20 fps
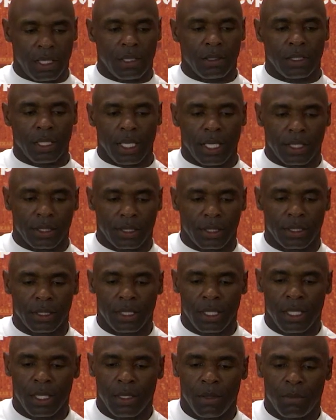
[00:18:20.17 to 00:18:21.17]
Yes,
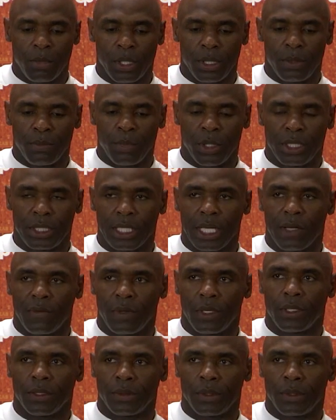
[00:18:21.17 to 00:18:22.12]
but but you have